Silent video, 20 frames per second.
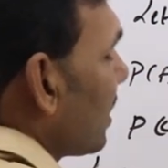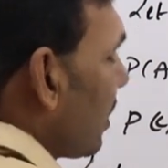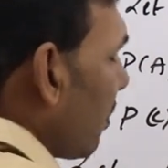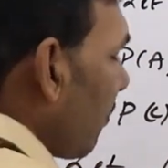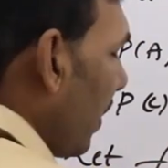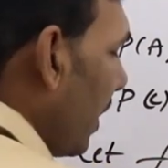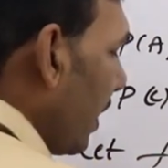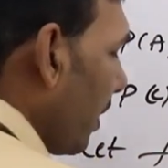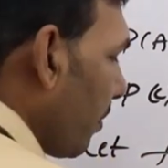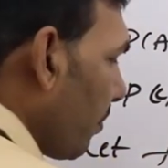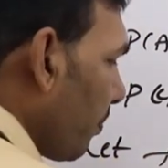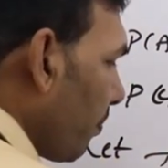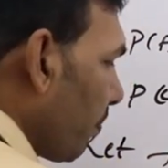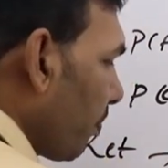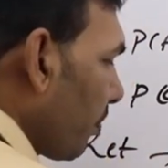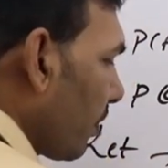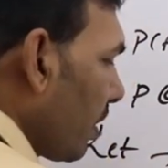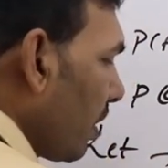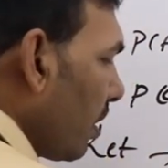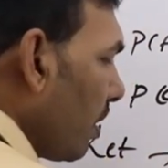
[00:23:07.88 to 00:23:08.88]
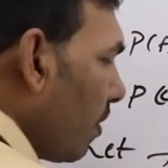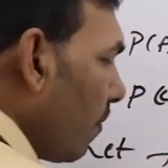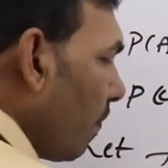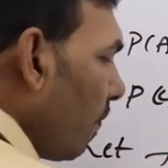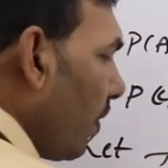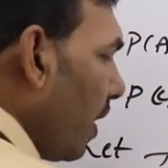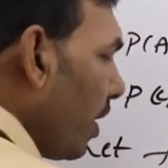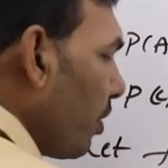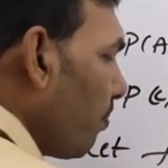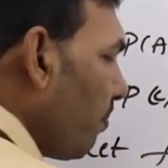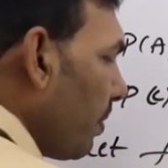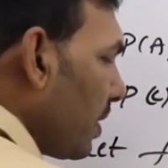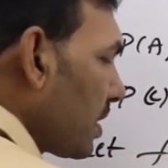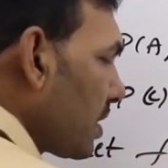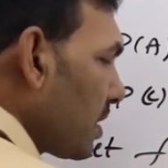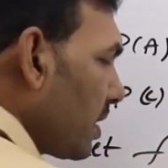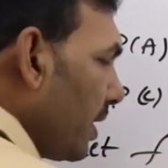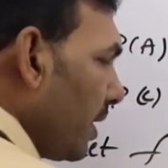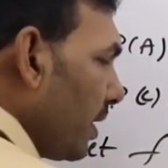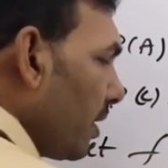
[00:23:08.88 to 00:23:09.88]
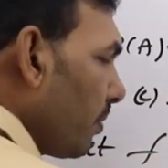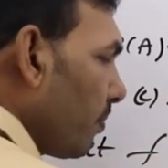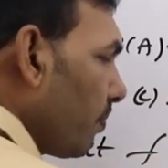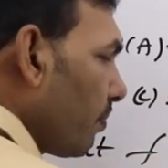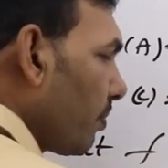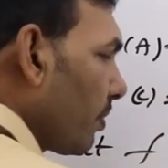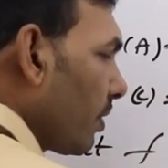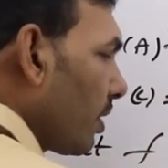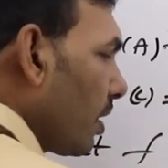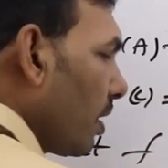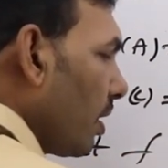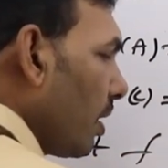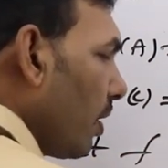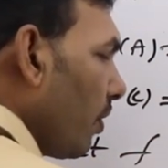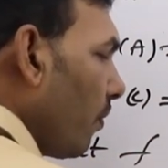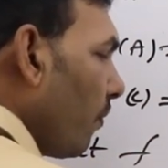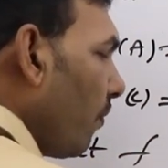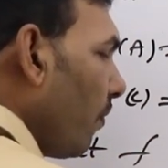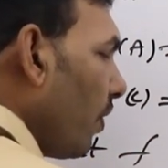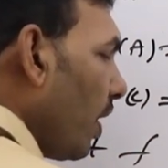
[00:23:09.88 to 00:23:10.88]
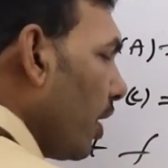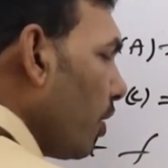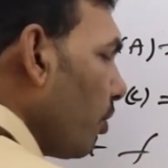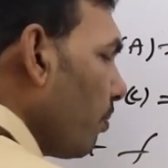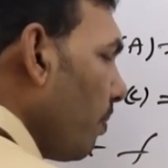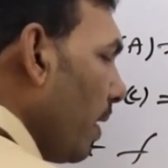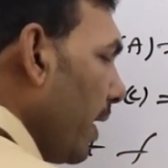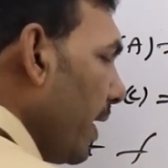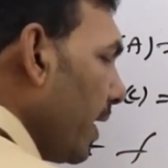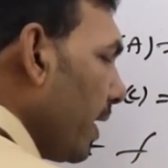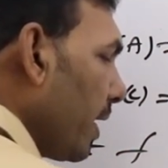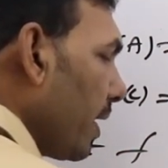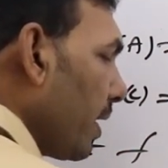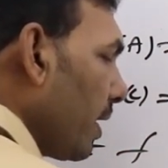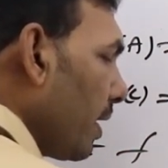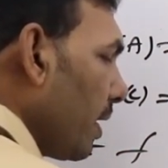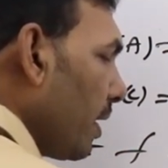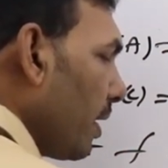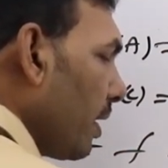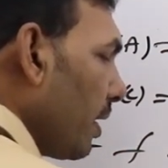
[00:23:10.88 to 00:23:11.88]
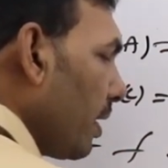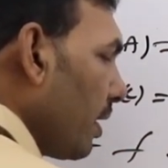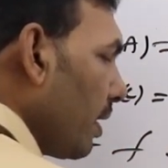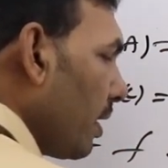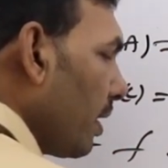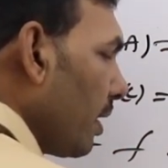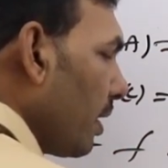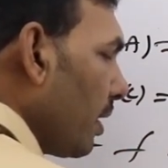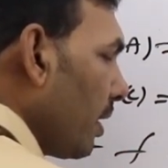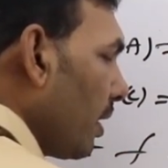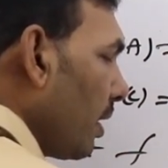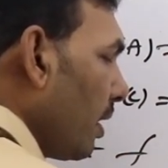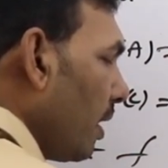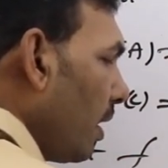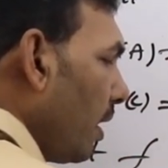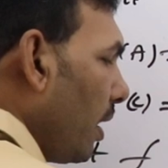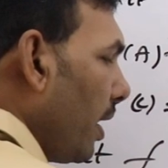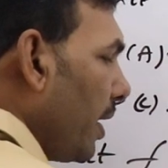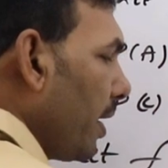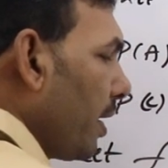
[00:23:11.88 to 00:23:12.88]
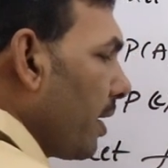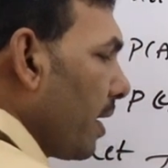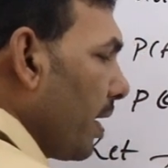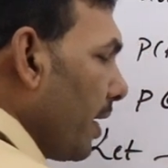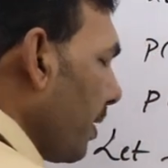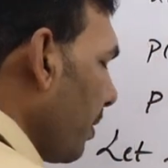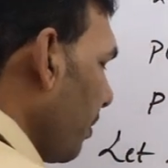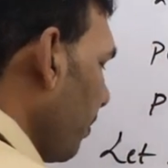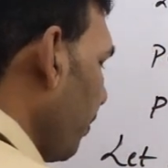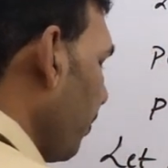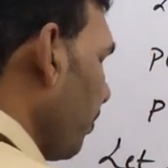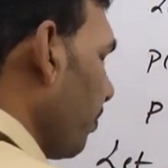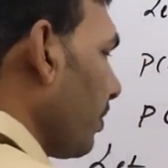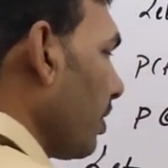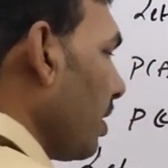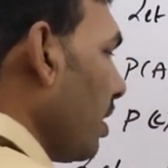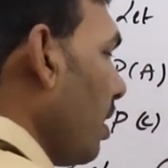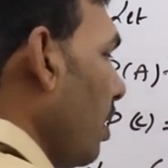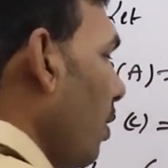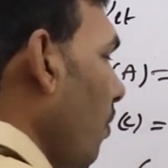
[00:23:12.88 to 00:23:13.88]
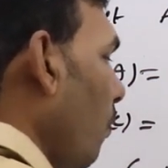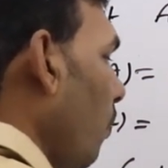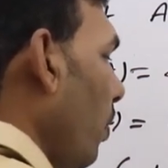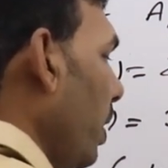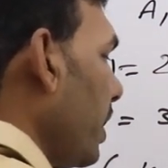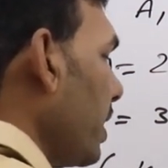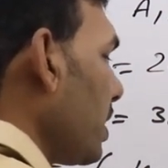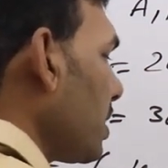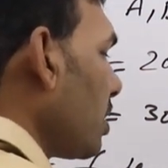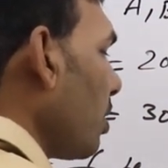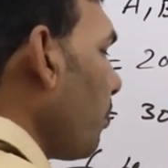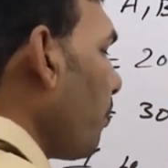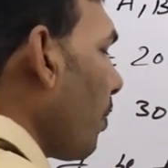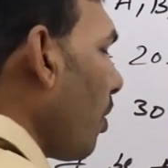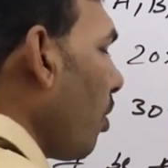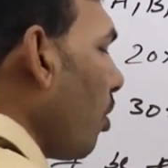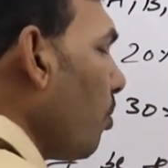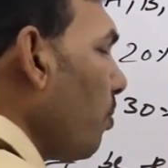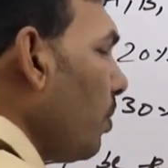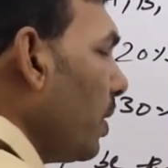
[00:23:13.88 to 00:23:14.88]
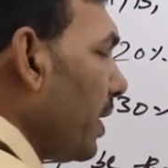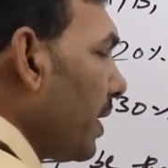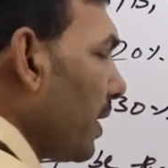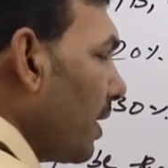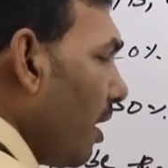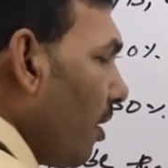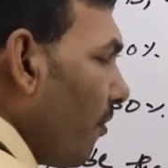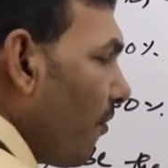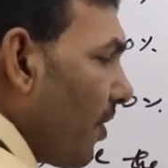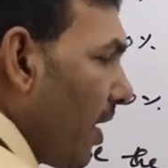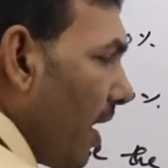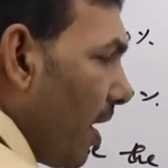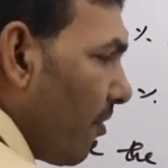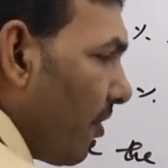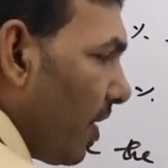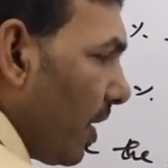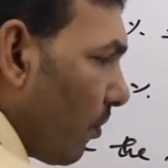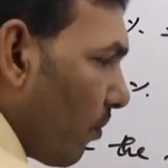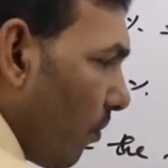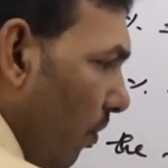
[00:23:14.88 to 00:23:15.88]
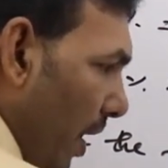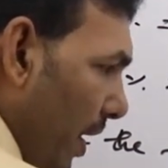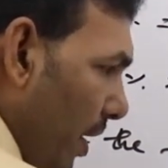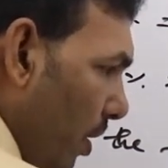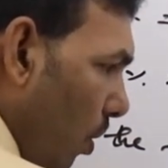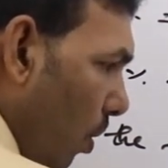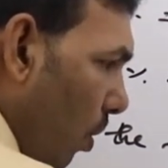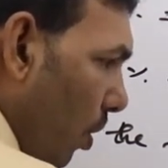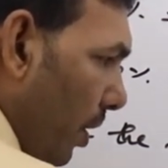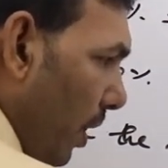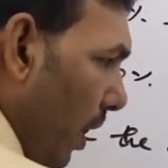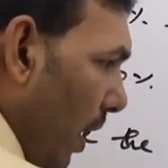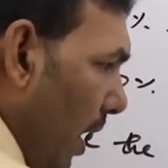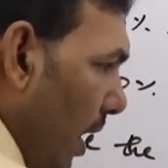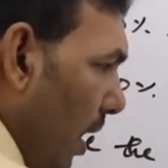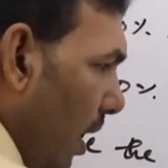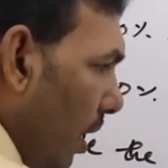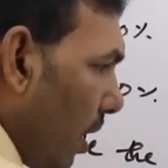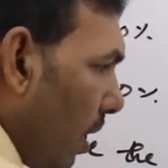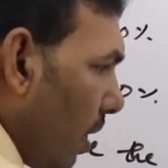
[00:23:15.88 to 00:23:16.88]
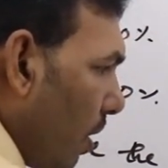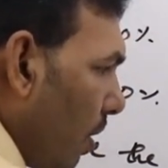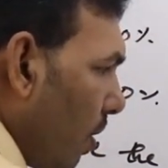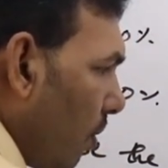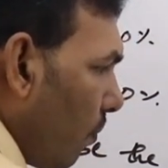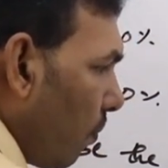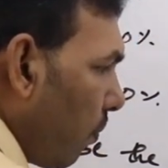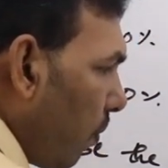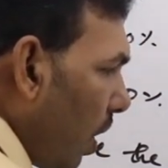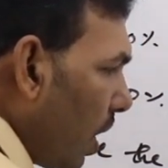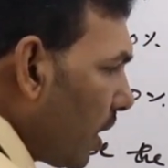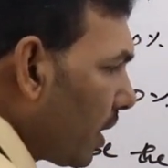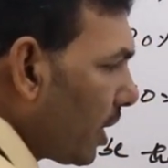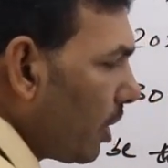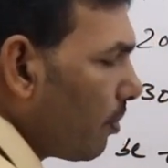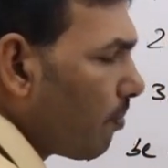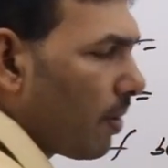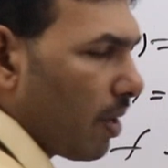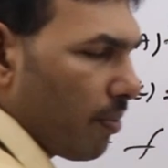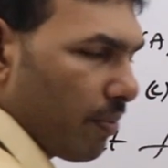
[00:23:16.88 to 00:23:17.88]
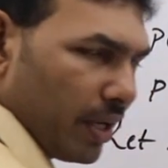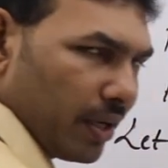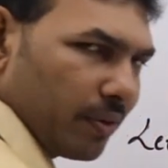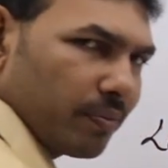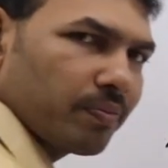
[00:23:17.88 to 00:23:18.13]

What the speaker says: given? 5%. 5 by 100. What is the probability of having Y hotel faulty plumbing?